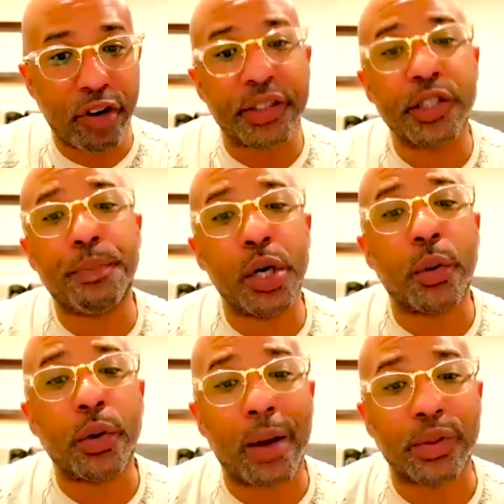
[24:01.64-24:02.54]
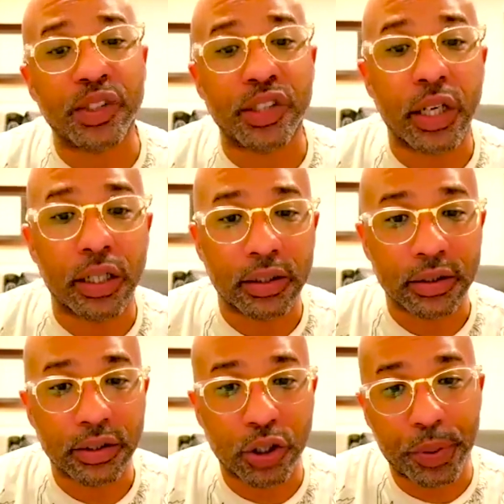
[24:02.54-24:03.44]
read this book when I was
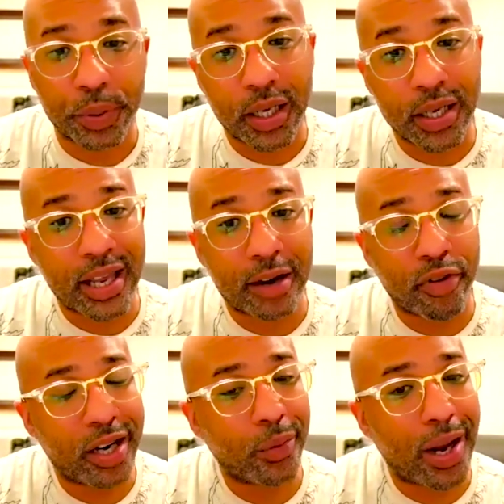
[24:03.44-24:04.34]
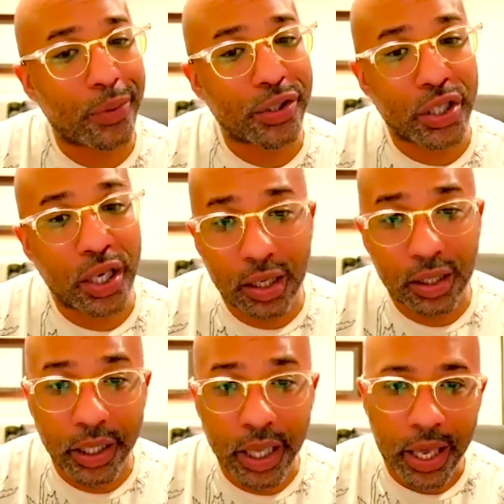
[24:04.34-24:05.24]
young. So because I read it when I was
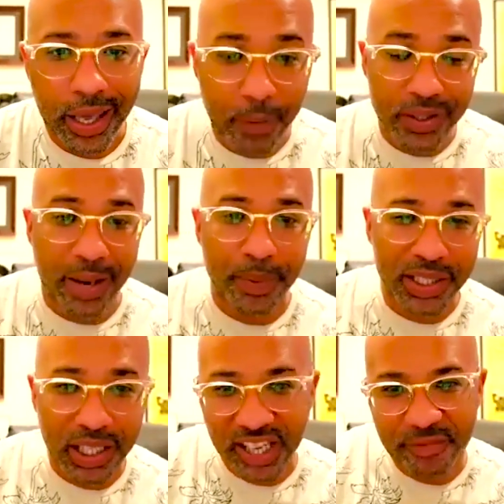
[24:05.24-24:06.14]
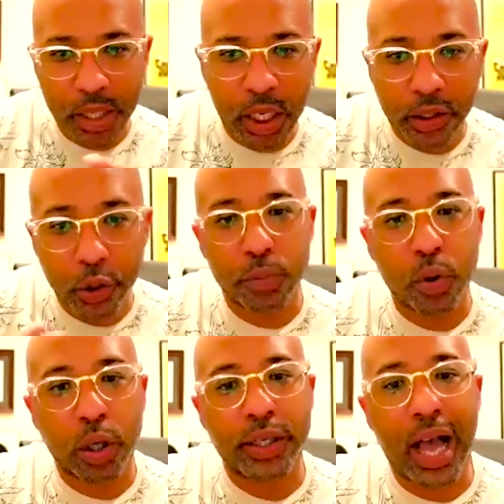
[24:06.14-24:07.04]
young, it was able to give me a little
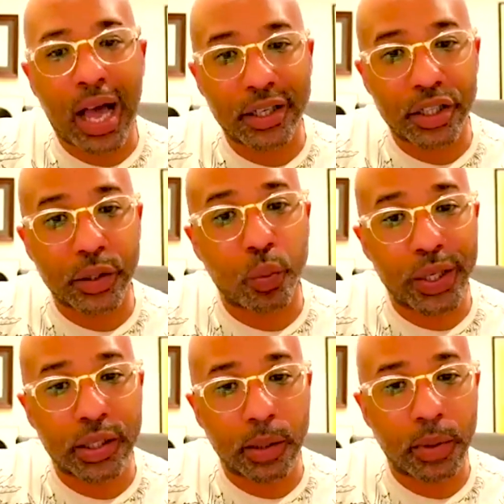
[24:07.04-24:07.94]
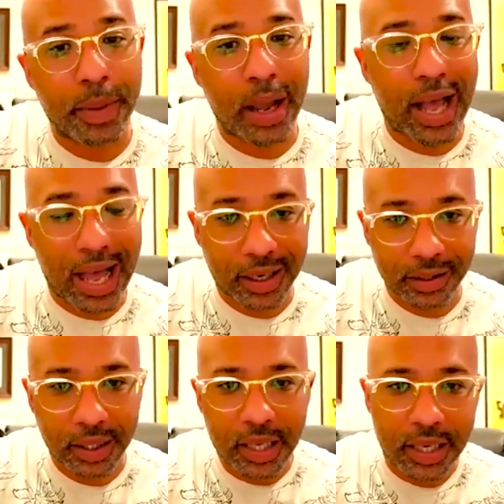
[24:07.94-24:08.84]
more knowledge and wisdom about how
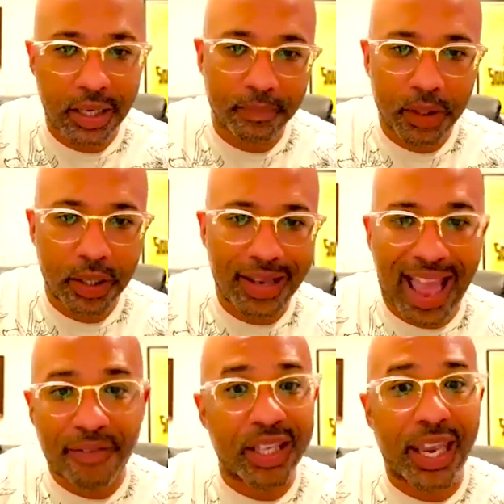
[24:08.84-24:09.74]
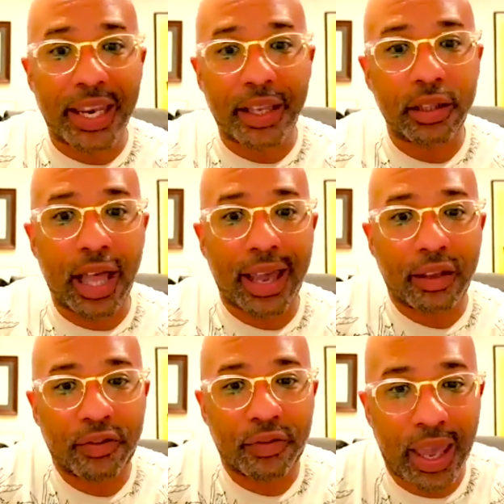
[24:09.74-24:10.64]
to navigate
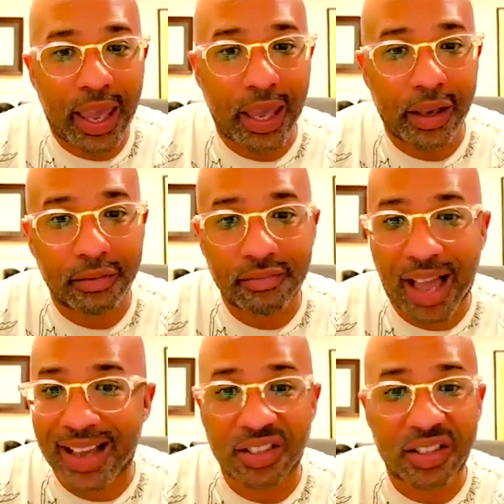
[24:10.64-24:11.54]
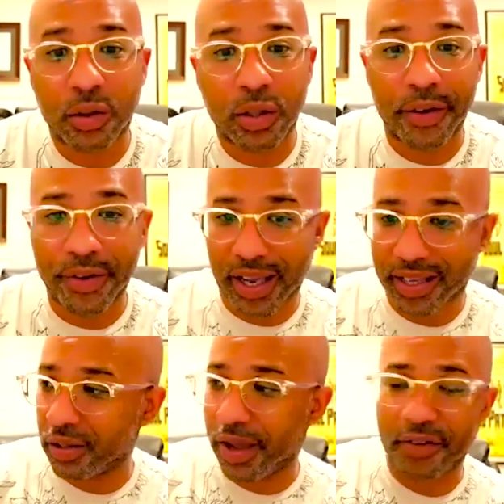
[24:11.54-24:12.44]
life. And I still love it. I
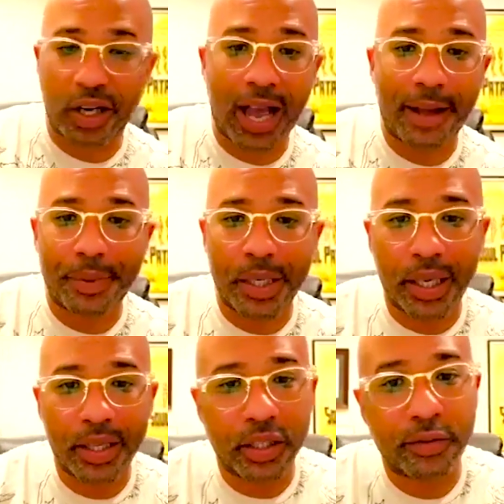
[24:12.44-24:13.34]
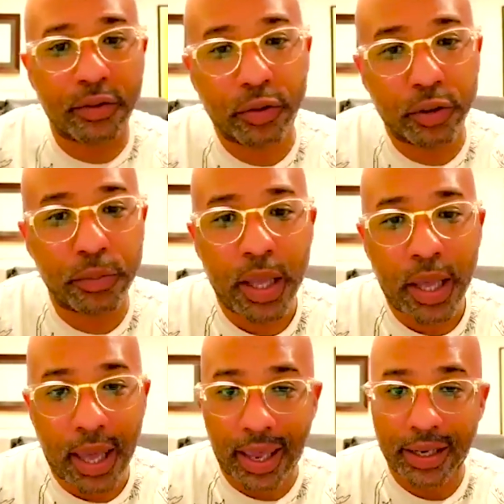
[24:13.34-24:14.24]
still have a copy in the living room.
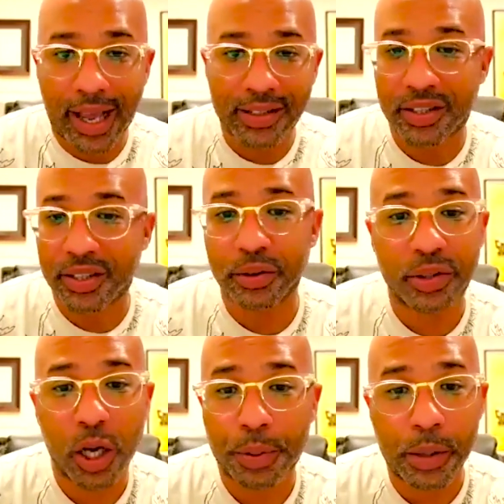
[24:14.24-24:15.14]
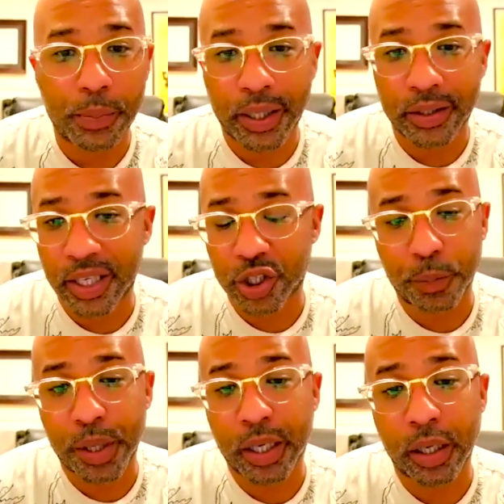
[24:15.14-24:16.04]
And I still tell people that they
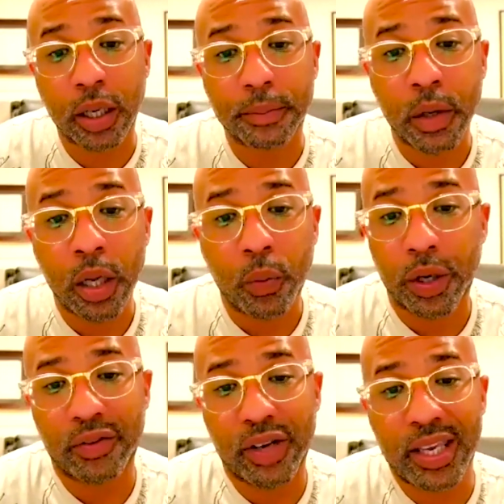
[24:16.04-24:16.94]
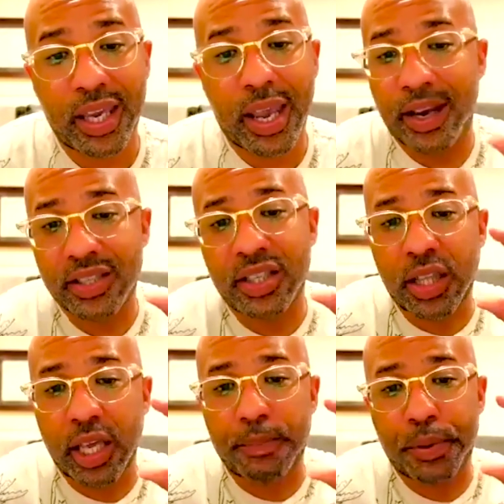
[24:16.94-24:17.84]
should pick it up whenever they can. It's a
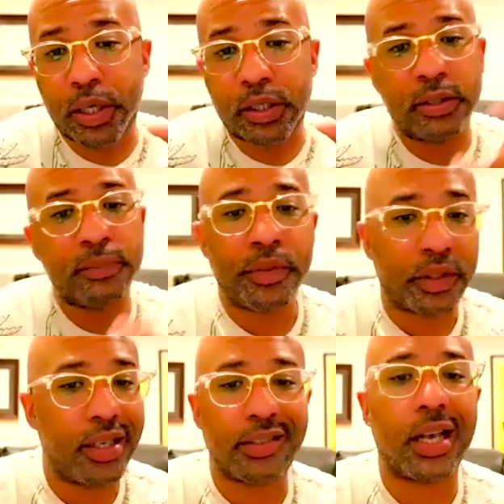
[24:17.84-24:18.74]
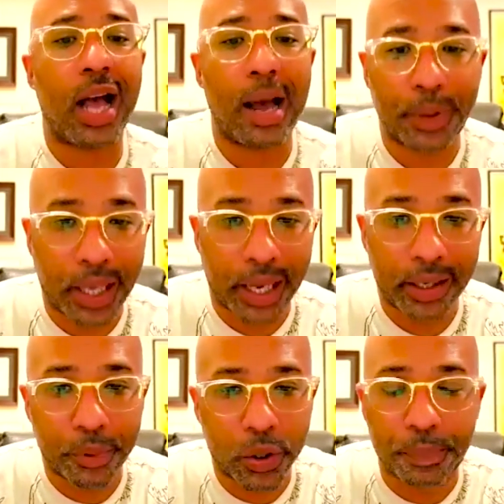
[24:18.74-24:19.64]
thick book. It's a
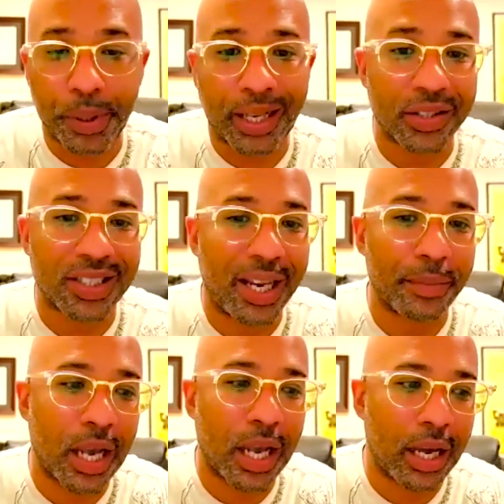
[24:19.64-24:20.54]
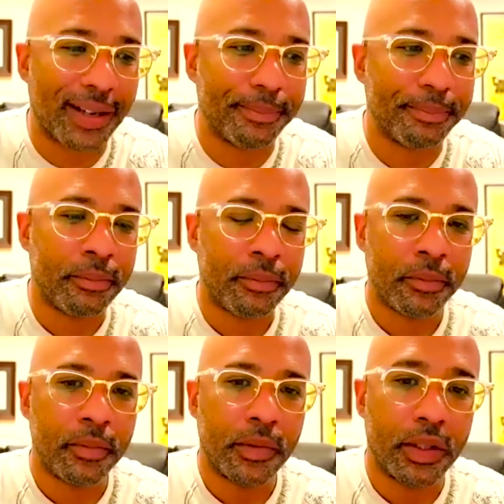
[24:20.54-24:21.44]
complicated book. But at the same time,
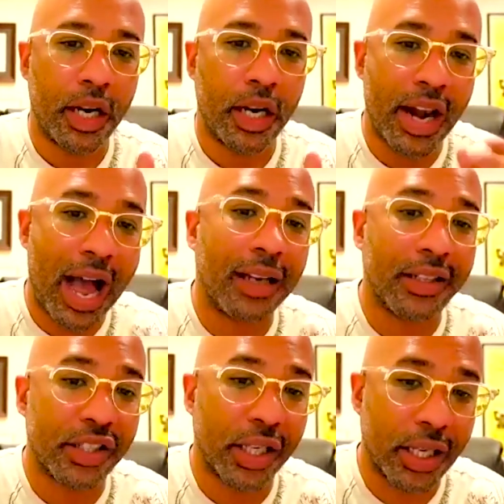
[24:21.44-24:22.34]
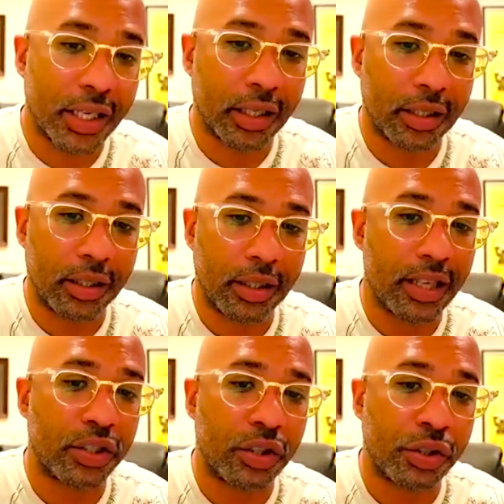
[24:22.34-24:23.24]
the knowledge in it
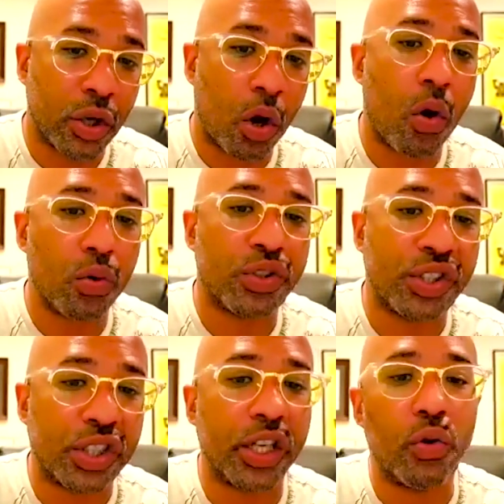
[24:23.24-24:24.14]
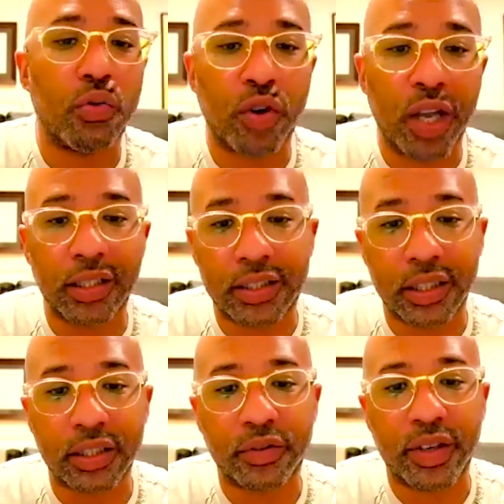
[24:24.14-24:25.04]
is so still
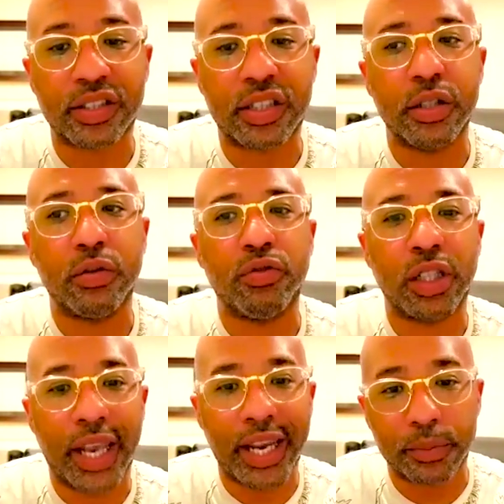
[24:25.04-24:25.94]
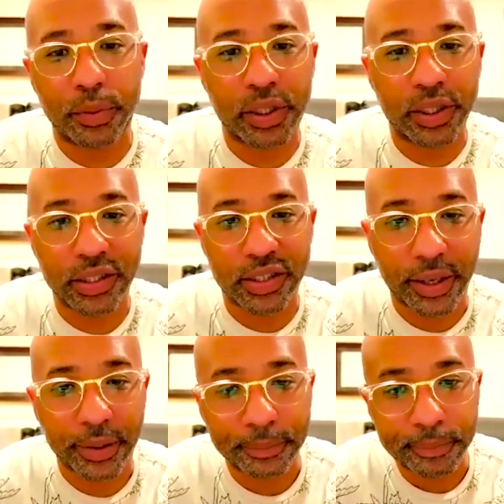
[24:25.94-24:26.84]
relative and still relatable to this
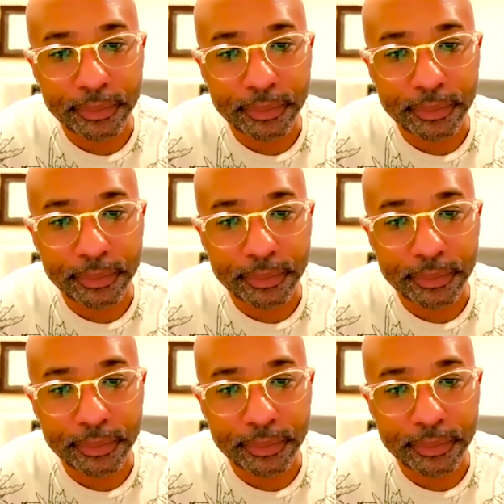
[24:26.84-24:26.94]
day.